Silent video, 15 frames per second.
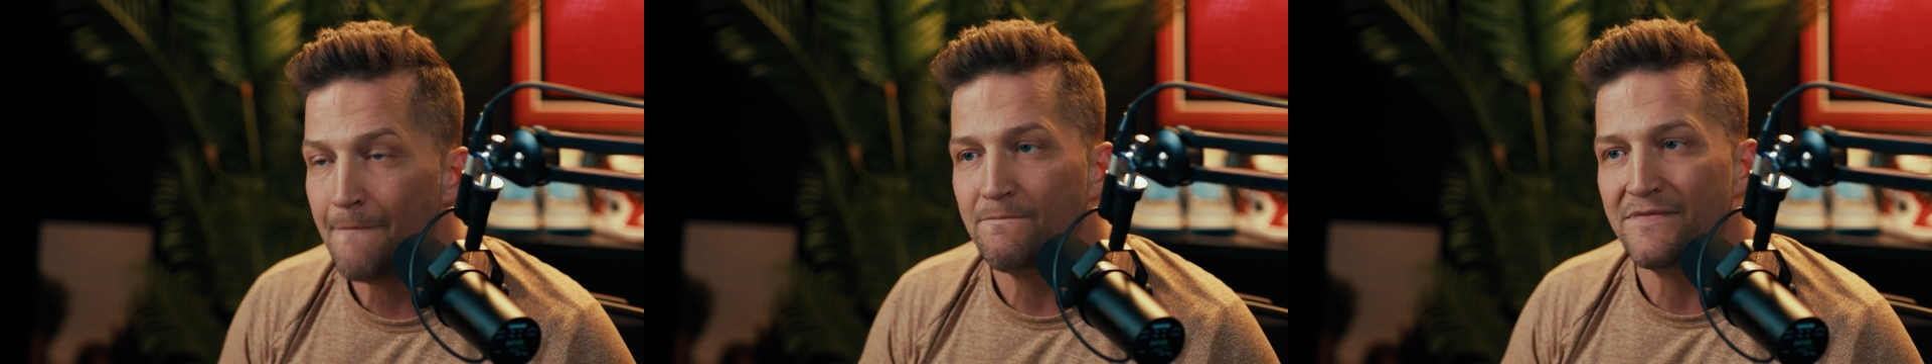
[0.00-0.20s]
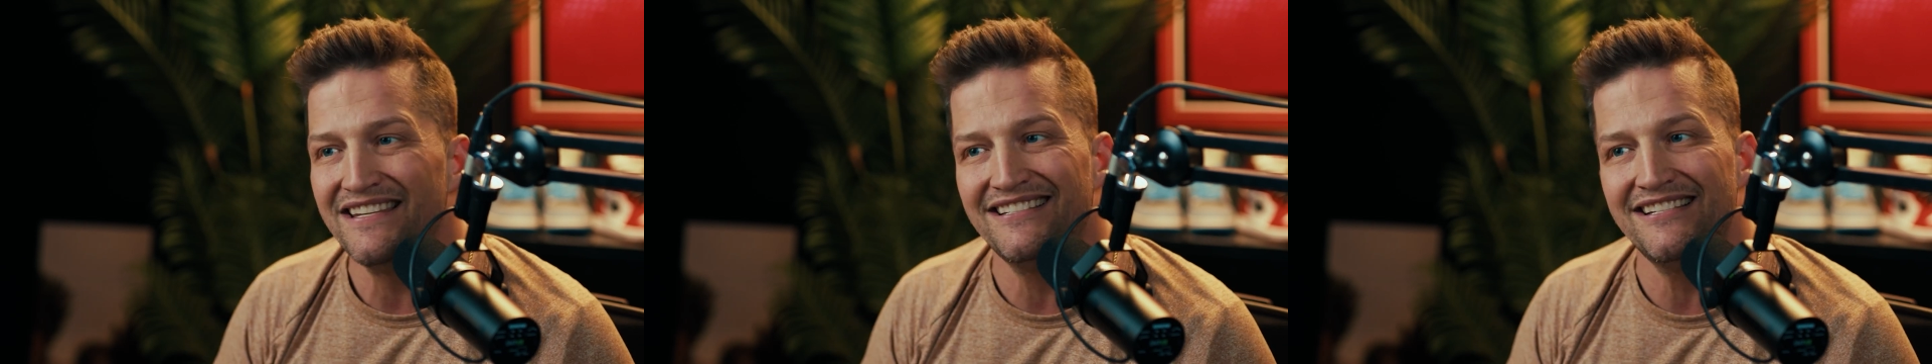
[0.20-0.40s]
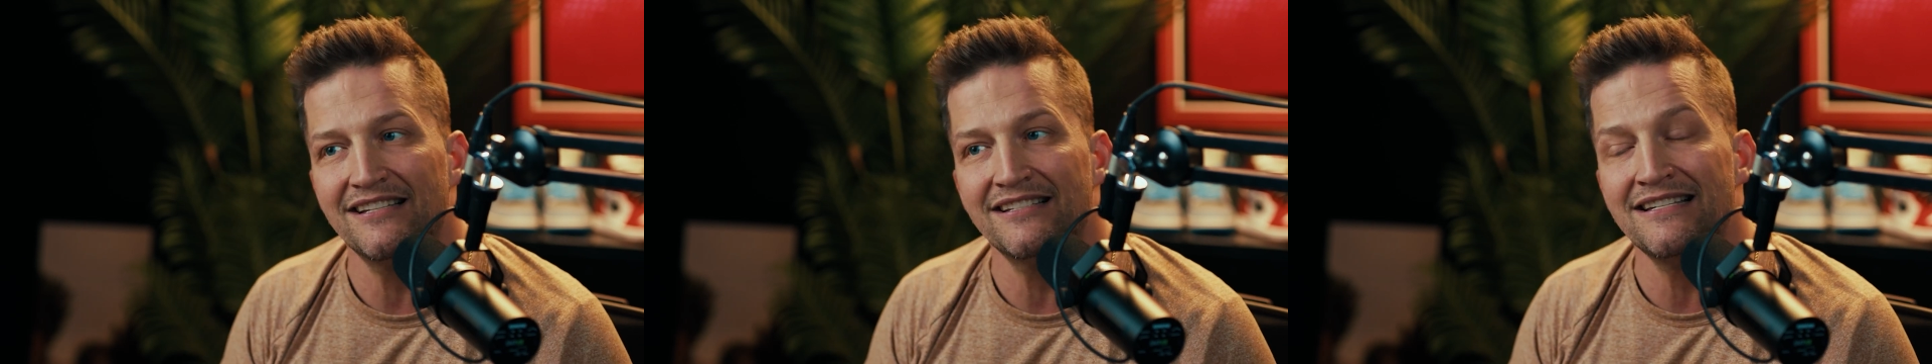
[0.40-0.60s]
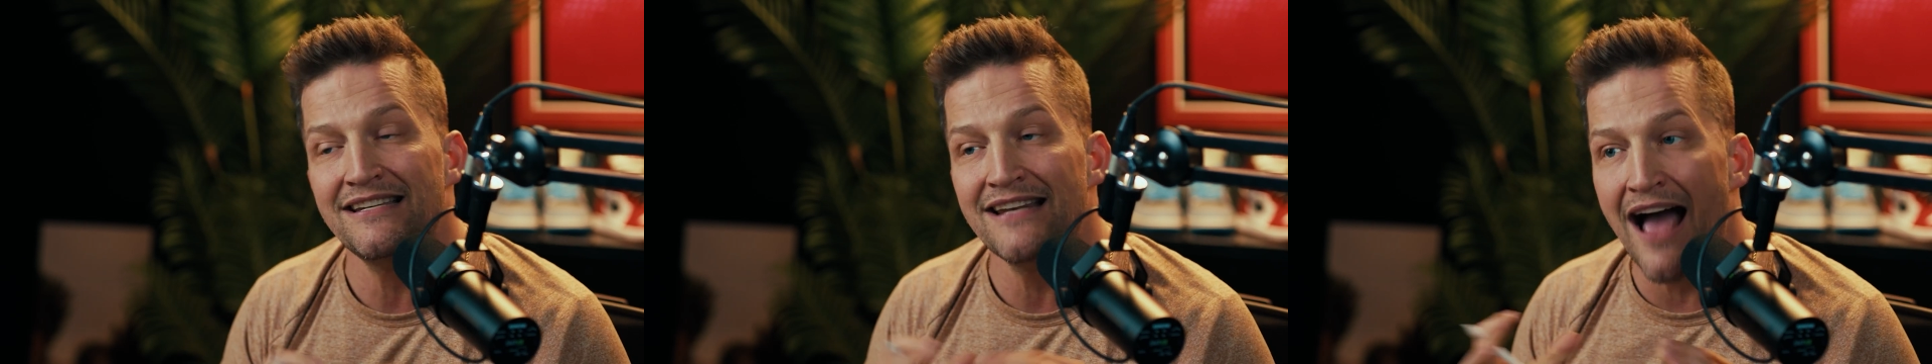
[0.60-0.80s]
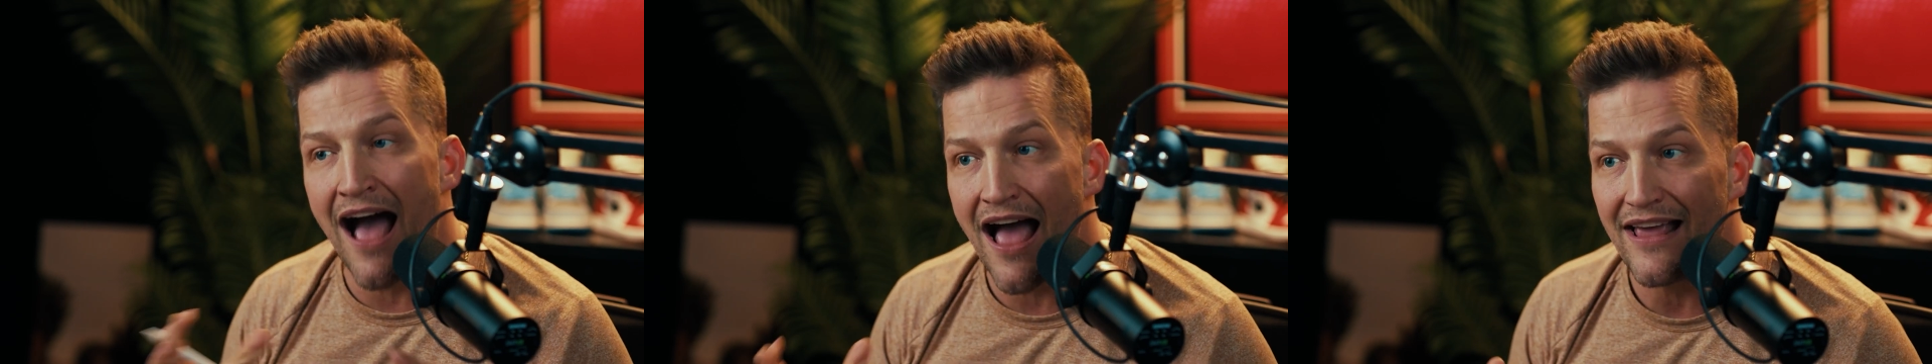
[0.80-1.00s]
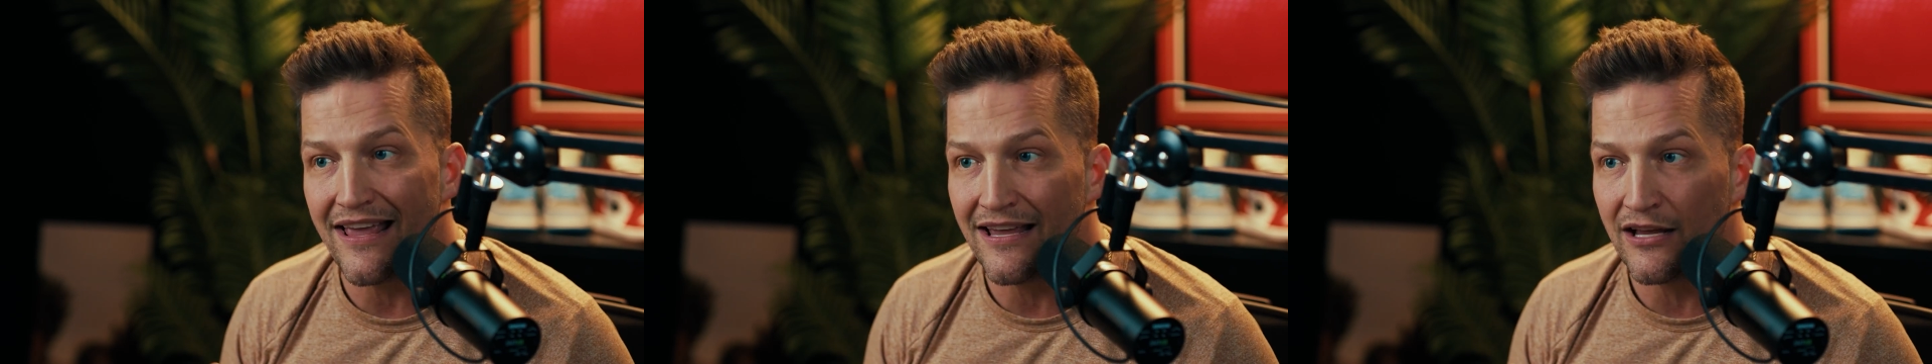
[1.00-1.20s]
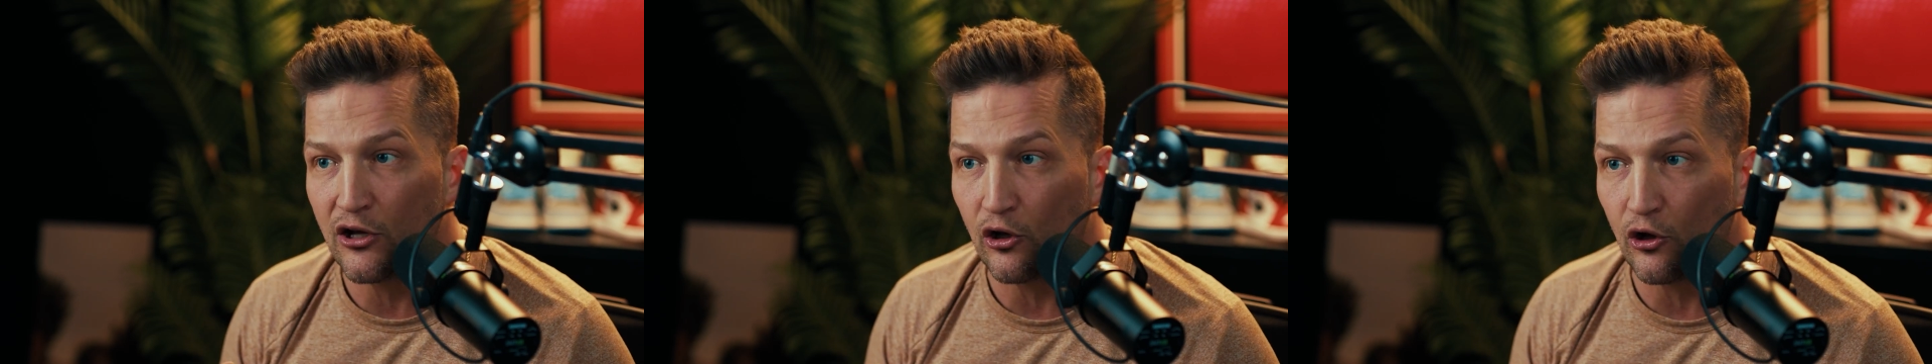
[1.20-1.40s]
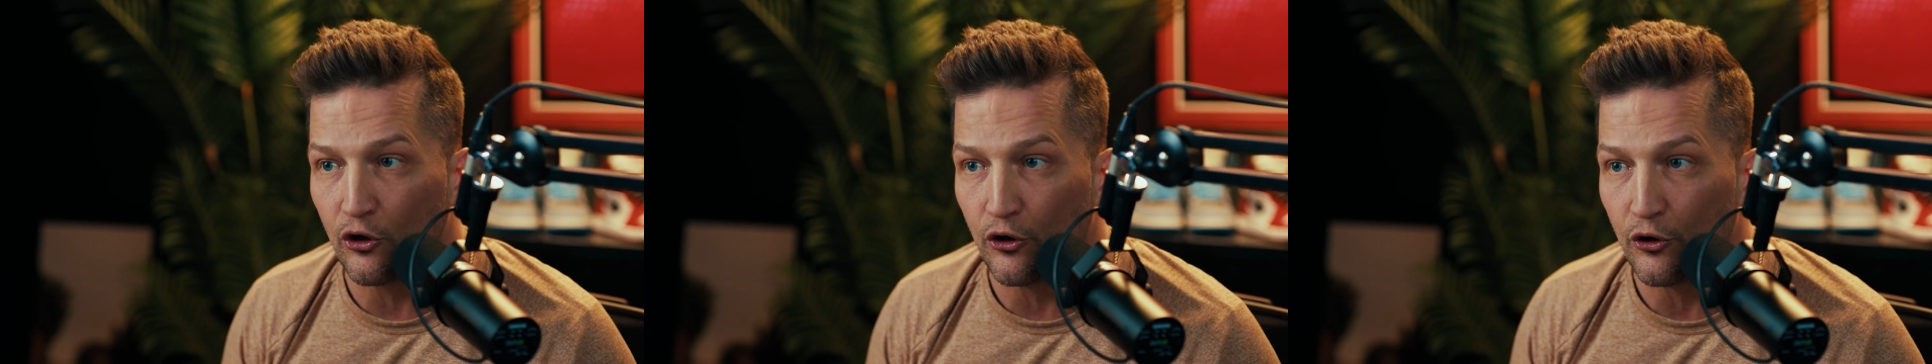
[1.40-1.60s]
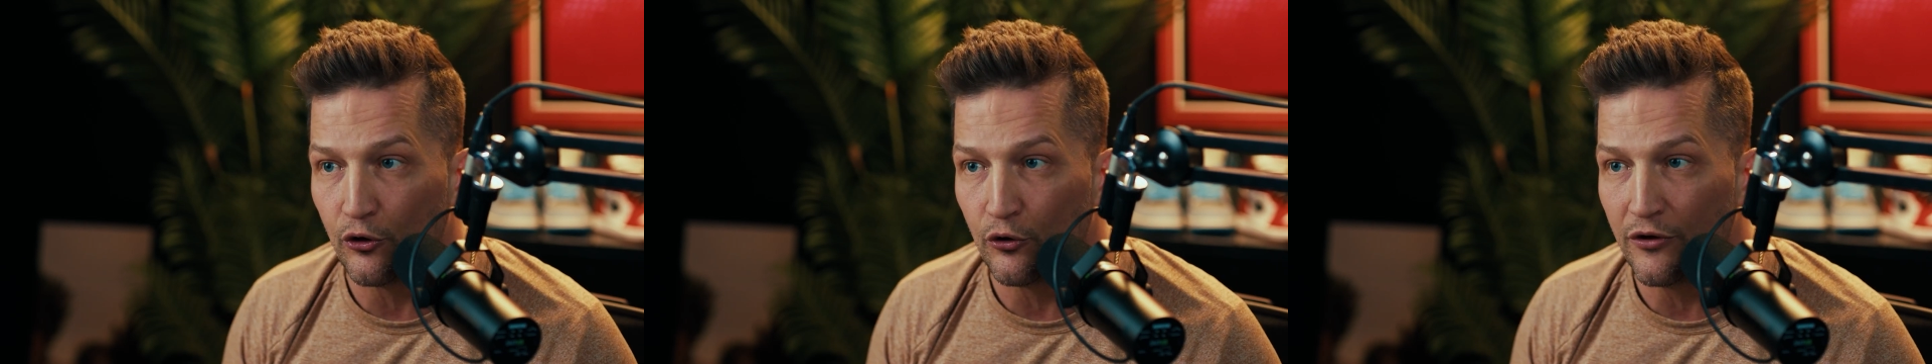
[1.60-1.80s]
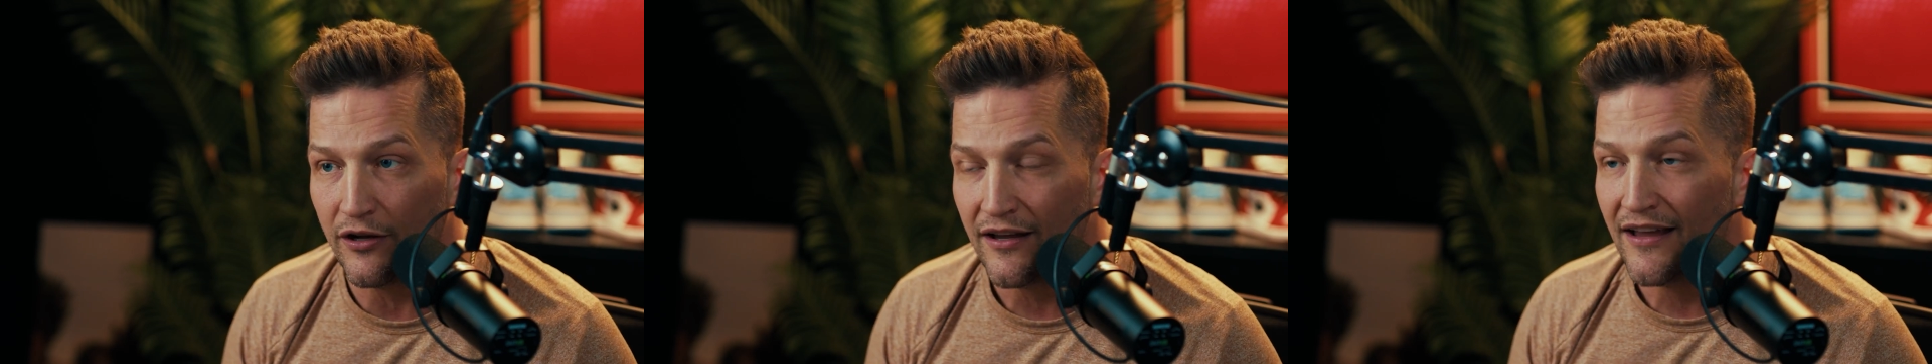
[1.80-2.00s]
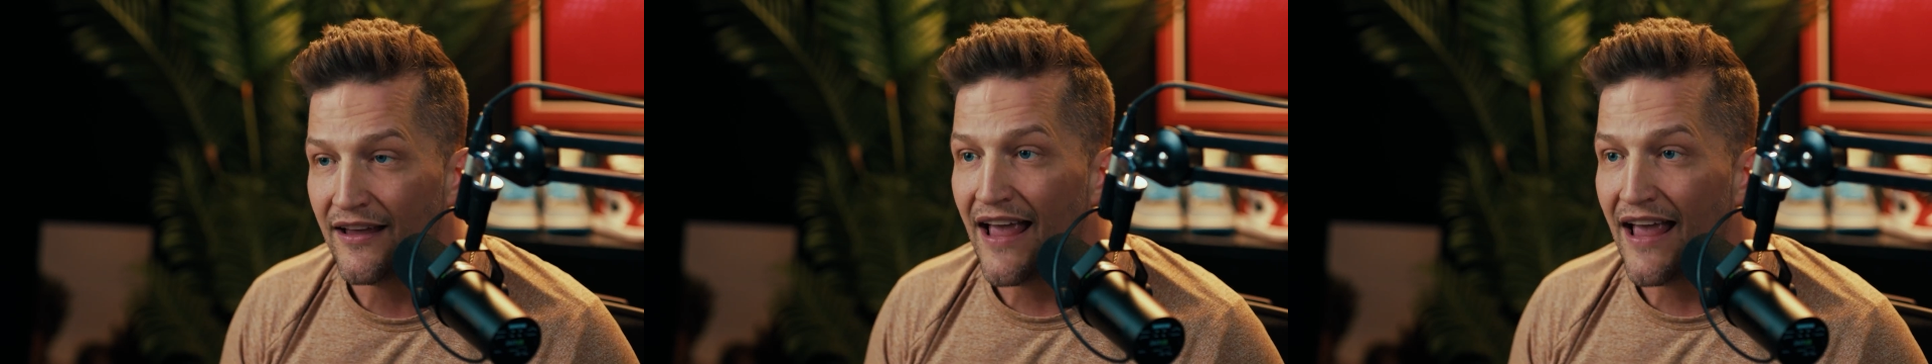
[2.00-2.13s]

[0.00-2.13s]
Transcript: This does not include